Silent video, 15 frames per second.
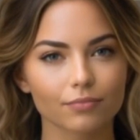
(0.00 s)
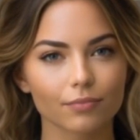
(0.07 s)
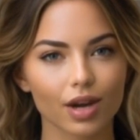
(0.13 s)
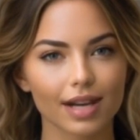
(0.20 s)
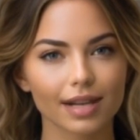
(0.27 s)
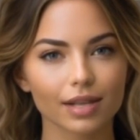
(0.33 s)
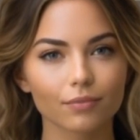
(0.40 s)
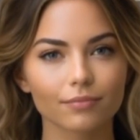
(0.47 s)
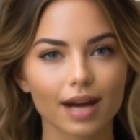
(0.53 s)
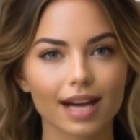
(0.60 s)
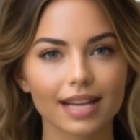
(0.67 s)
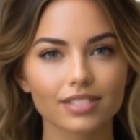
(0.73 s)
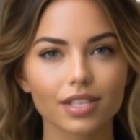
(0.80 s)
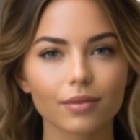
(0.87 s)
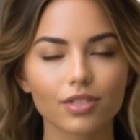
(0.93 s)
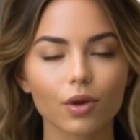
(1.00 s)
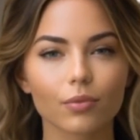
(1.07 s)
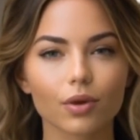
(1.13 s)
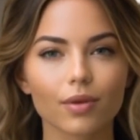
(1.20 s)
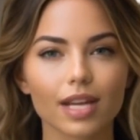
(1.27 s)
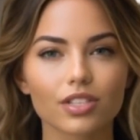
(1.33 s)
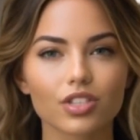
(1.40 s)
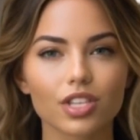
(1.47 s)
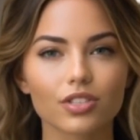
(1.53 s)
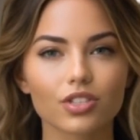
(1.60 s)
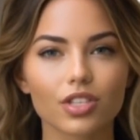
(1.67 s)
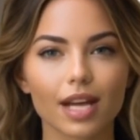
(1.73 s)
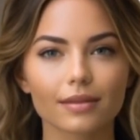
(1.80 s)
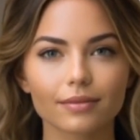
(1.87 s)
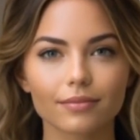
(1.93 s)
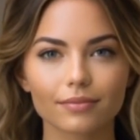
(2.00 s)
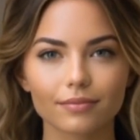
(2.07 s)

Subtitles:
to mourn the loss of the relationship.